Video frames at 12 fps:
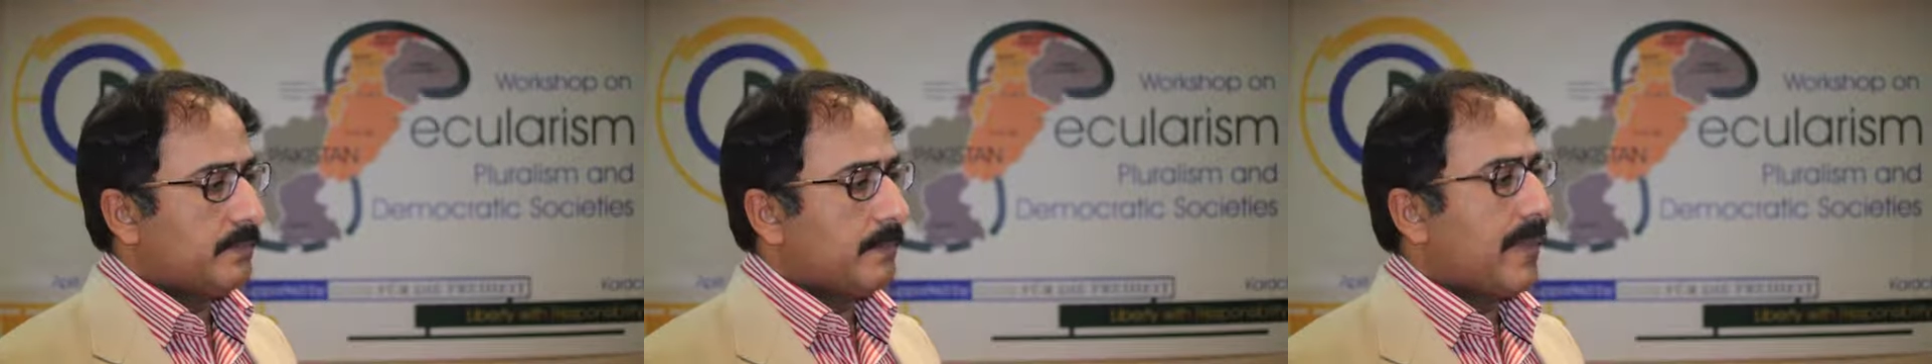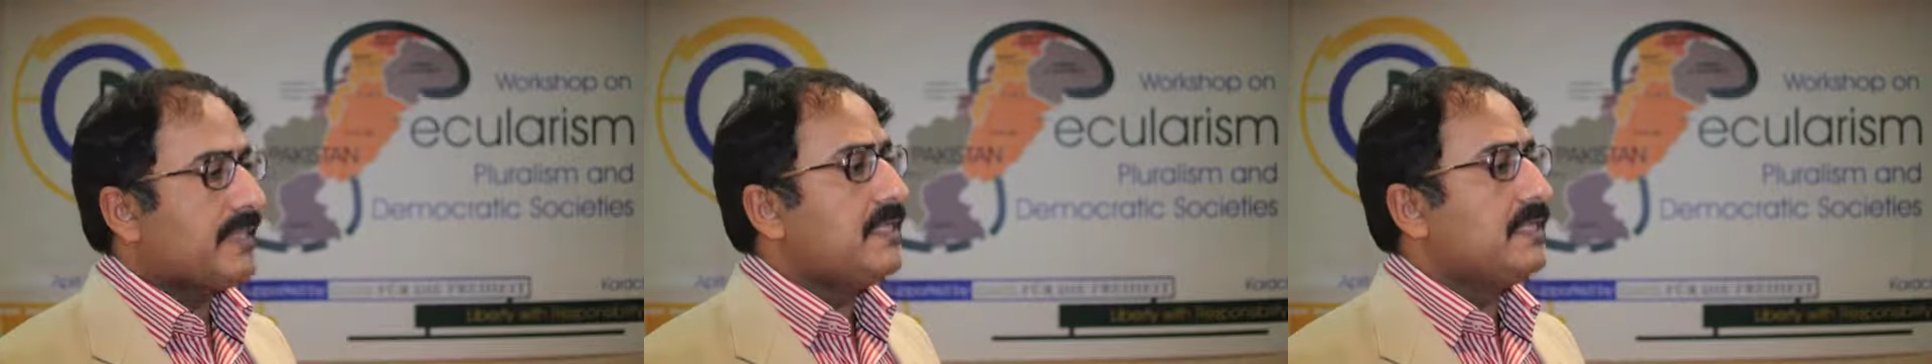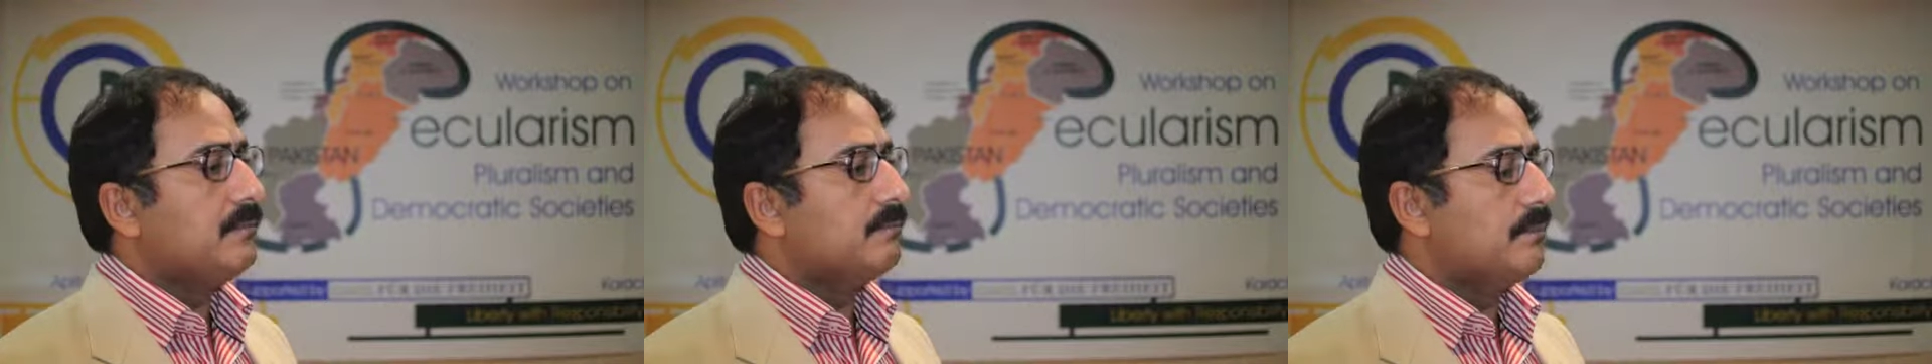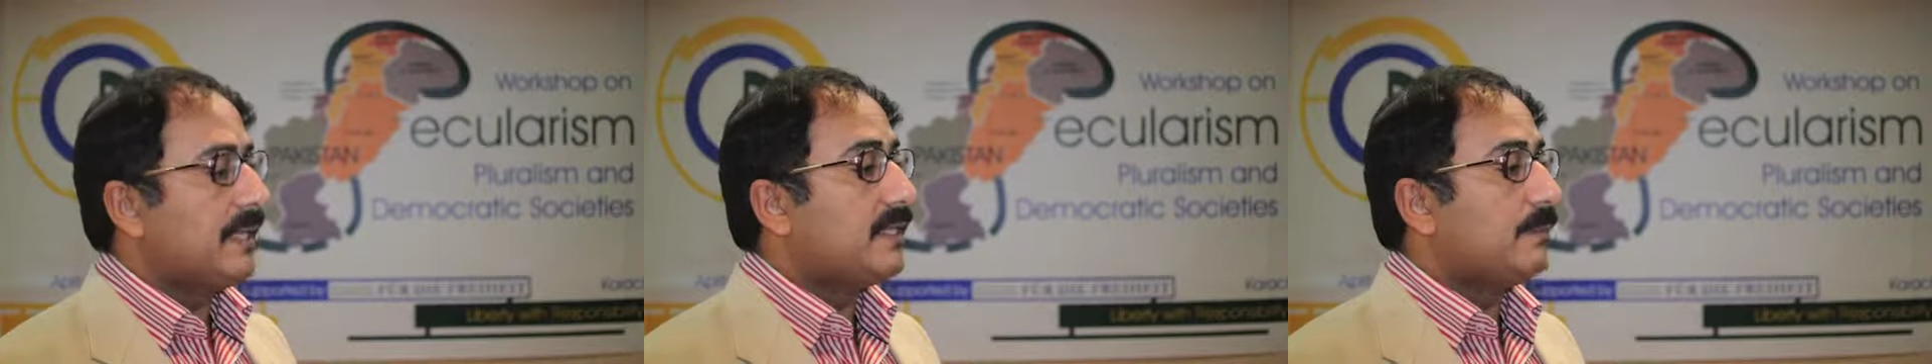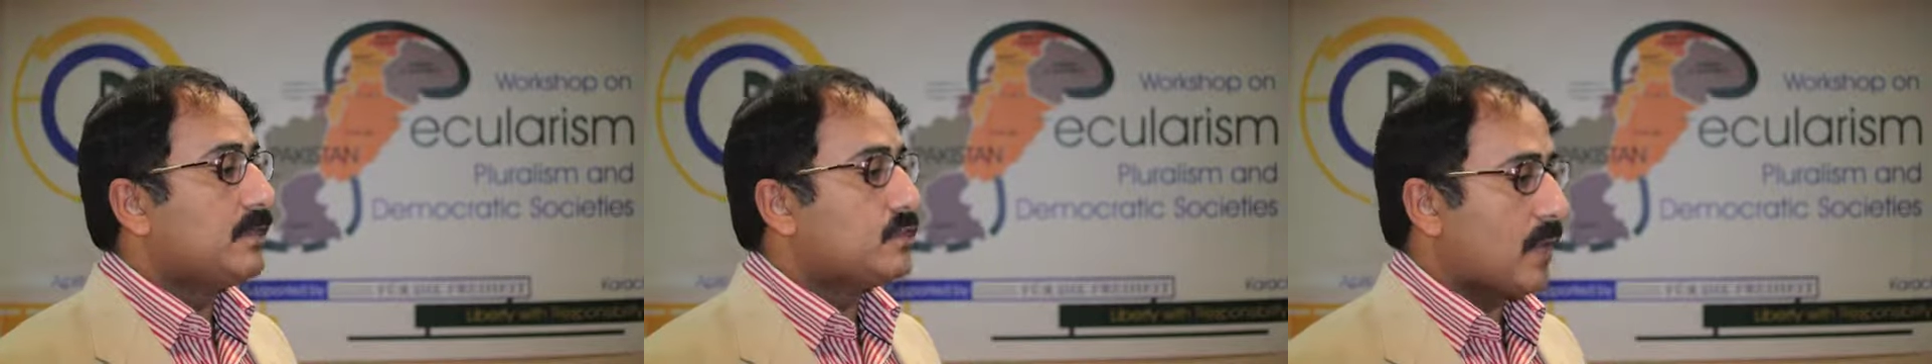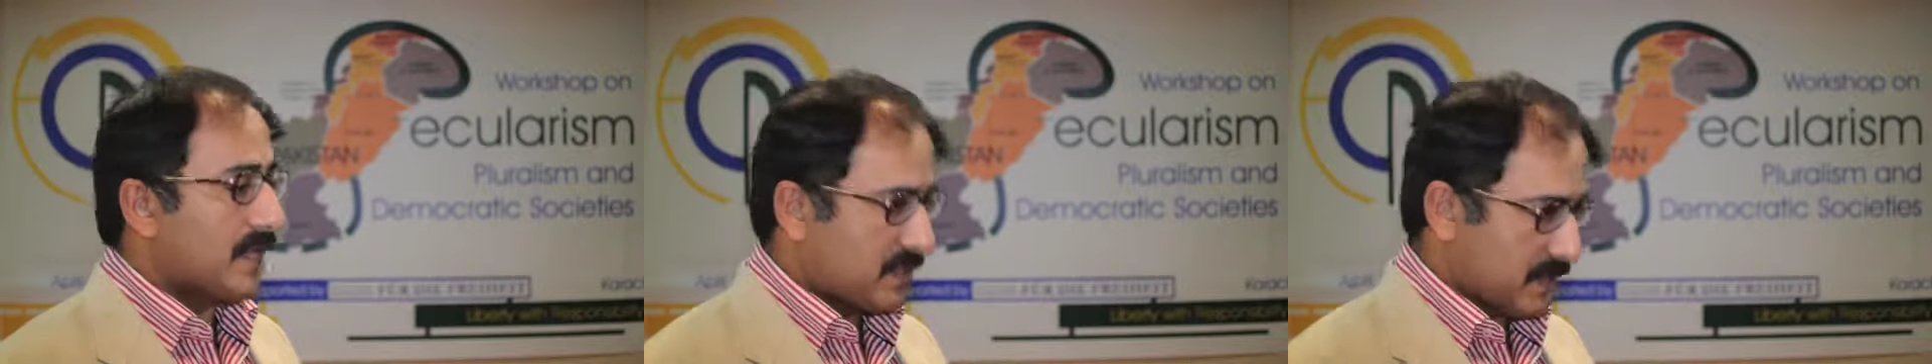many multiple
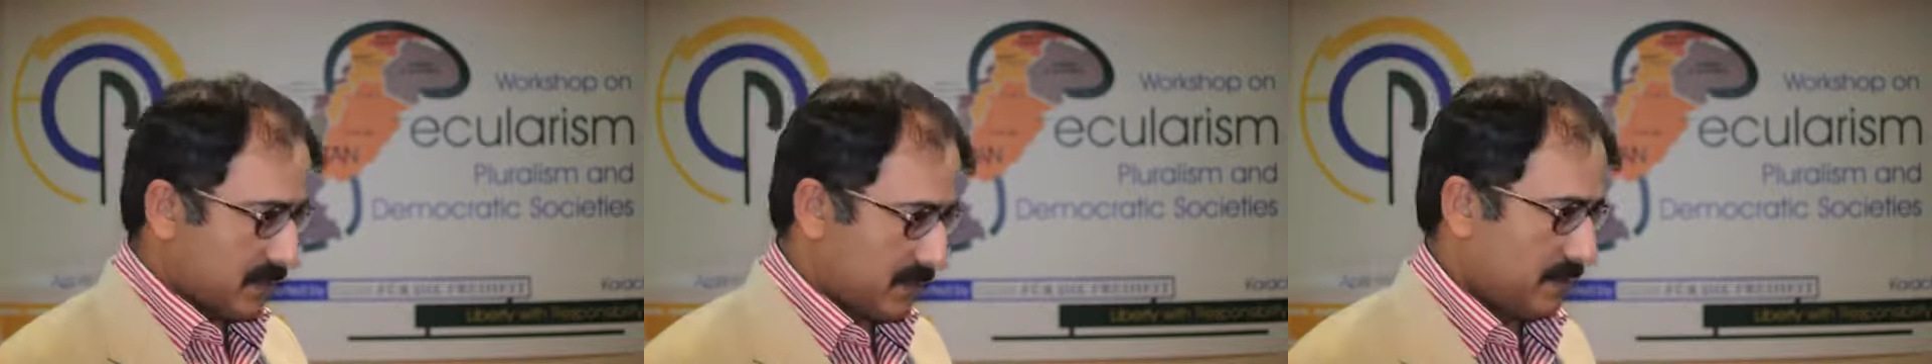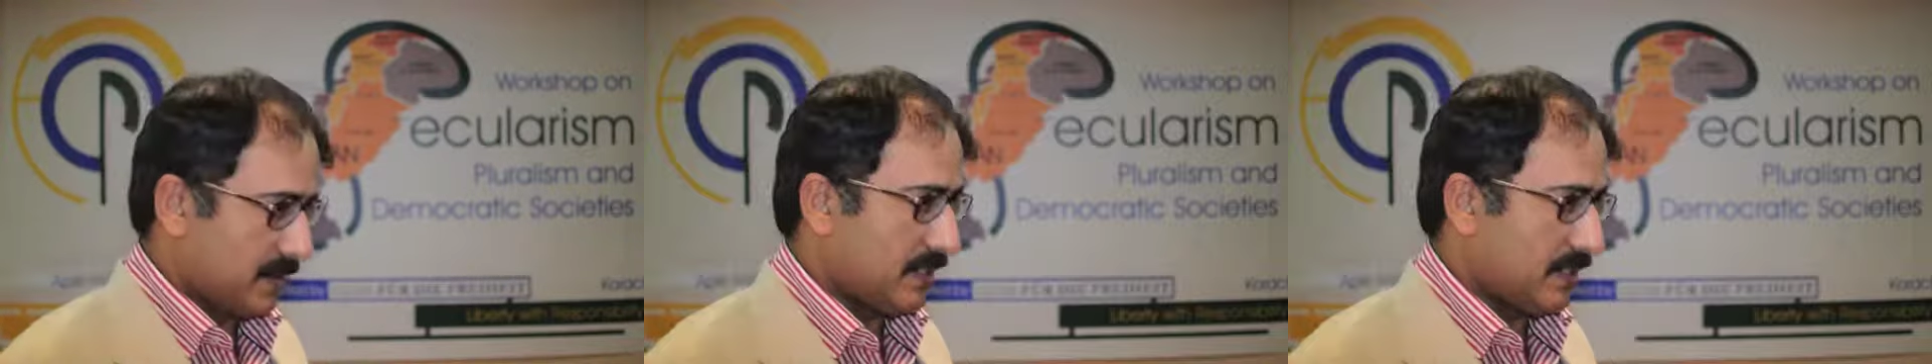choices